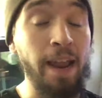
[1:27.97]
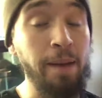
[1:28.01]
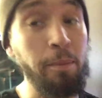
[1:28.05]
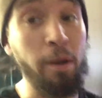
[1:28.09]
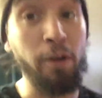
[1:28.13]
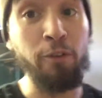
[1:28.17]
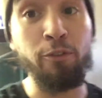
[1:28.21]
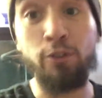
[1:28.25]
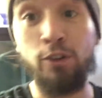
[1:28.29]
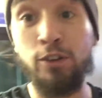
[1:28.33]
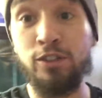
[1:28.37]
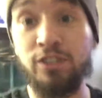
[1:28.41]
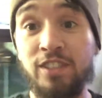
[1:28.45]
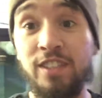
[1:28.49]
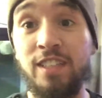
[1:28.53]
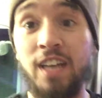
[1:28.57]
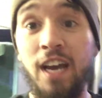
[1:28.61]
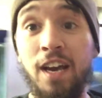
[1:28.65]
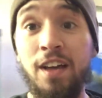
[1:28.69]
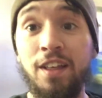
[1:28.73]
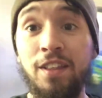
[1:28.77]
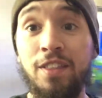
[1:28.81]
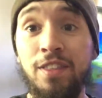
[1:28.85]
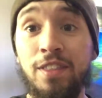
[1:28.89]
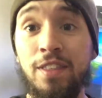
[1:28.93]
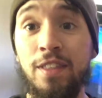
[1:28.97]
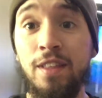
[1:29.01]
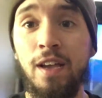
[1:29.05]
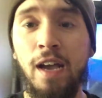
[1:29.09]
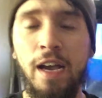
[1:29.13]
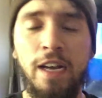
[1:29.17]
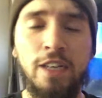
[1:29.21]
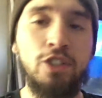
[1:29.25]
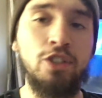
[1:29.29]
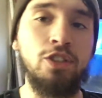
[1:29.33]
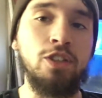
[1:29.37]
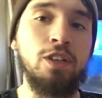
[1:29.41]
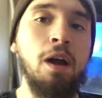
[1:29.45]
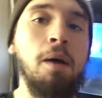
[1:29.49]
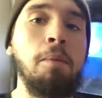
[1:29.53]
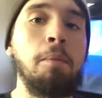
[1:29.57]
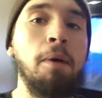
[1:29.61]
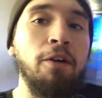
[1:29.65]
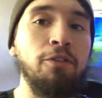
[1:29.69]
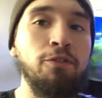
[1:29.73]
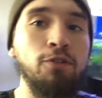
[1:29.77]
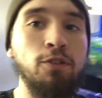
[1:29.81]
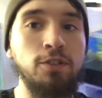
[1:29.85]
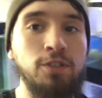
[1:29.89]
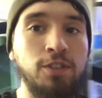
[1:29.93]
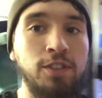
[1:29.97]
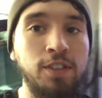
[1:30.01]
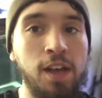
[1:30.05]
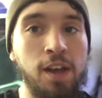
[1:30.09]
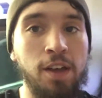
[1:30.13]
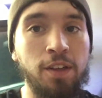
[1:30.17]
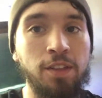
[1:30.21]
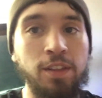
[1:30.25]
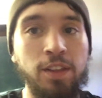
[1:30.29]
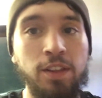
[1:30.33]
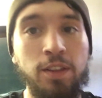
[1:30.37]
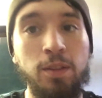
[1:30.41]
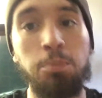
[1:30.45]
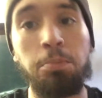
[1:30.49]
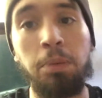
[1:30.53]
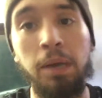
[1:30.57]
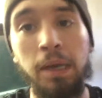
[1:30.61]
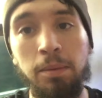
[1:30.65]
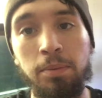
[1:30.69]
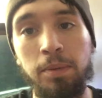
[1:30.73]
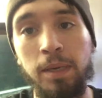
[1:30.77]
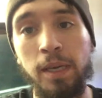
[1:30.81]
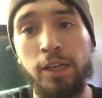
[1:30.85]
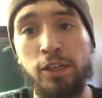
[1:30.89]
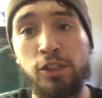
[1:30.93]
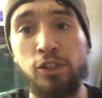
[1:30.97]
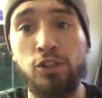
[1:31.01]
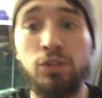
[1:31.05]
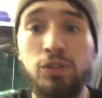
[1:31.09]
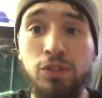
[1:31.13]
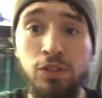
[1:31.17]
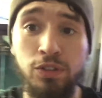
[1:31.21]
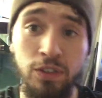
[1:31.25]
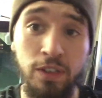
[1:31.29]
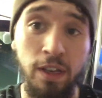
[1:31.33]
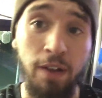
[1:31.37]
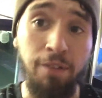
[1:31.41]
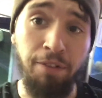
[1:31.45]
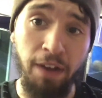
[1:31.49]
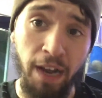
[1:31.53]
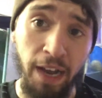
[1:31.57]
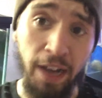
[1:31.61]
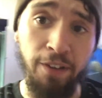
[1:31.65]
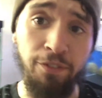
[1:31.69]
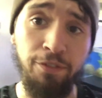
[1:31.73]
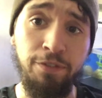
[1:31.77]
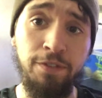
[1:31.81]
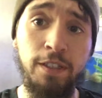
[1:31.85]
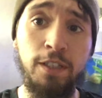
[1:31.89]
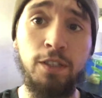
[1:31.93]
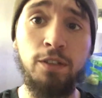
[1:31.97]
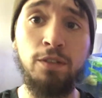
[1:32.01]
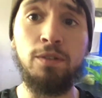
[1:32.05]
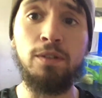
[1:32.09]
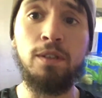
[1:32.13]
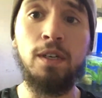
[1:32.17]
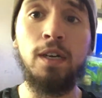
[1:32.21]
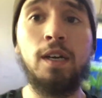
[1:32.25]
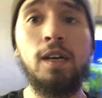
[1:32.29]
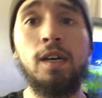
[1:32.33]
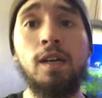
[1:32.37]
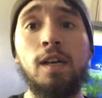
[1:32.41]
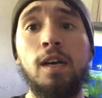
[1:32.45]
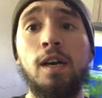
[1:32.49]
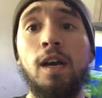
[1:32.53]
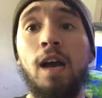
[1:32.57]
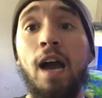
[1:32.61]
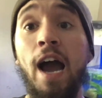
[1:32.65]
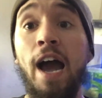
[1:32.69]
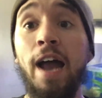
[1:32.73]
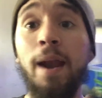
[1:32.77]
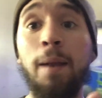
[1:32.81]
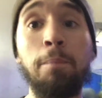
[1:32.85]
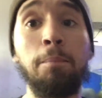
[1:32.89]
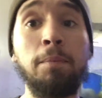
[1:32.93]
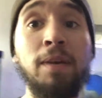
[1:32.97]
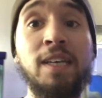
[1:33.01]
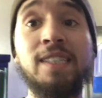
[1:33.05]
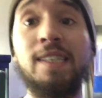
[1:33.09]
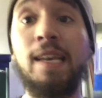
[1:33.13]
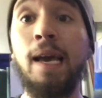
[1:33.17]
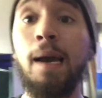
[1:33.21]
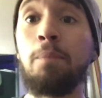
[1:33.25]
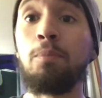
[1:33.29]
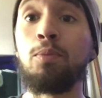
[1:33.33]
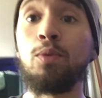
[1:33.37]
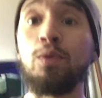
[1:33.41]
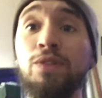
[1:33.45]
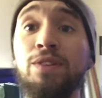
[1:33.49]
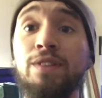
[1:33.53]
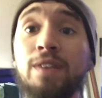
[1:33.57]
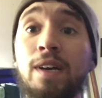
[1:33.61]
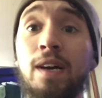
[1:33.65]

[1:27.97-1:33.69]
and my first death, actually not my first death in the baby angels, because I've had a few. I had a mishap one